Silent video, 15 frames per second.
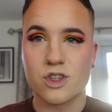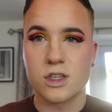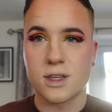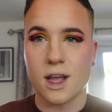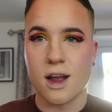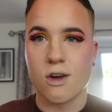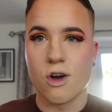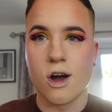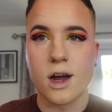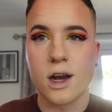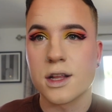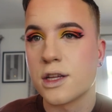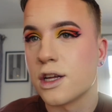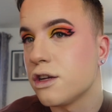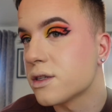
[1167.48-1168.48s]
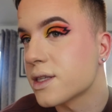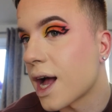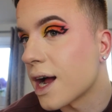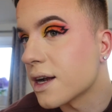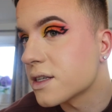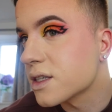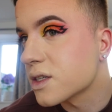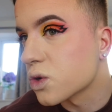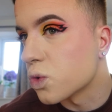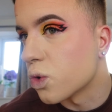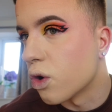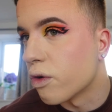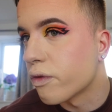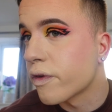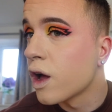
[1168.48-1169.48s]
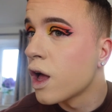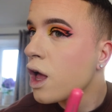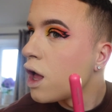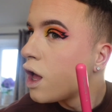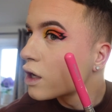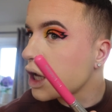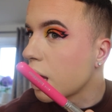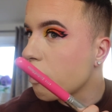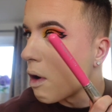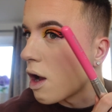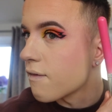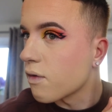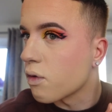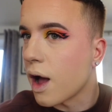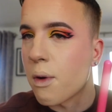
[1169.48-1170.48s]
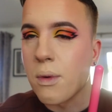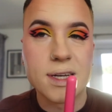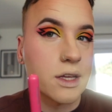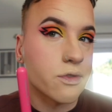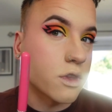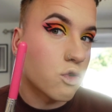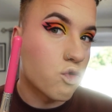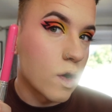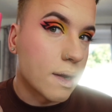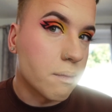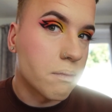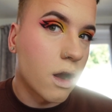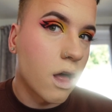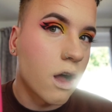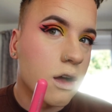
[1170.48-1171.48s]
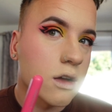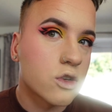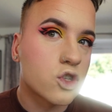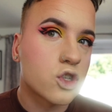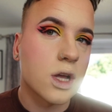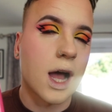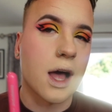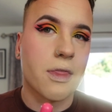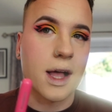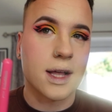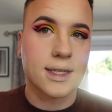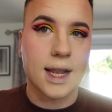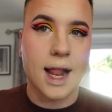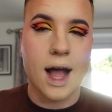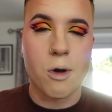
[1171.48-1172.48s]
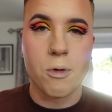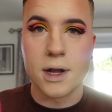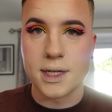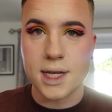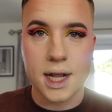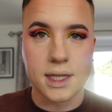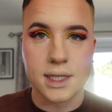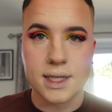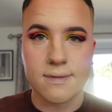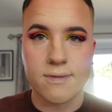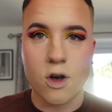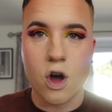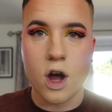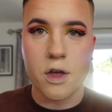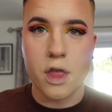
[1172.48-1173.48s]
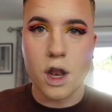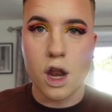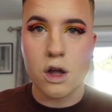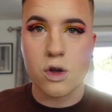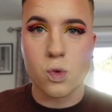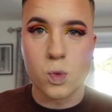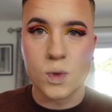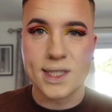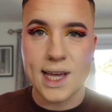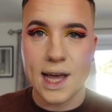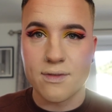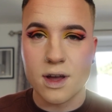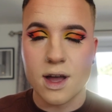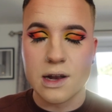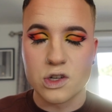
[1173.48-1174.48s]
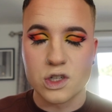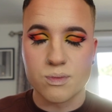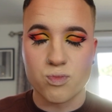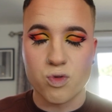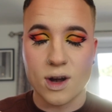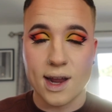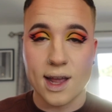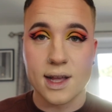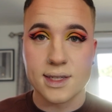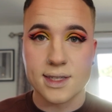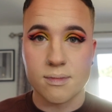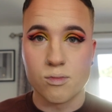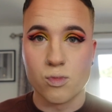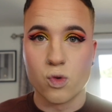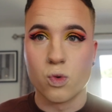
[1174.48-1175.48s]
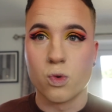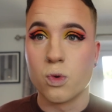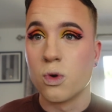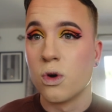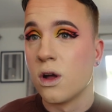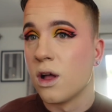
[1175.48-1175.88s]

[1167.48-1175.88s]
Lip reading: So I'm going to use that to sort of go over where we did the cream blush, and that's going to help intensify the look altogether and just bring it some more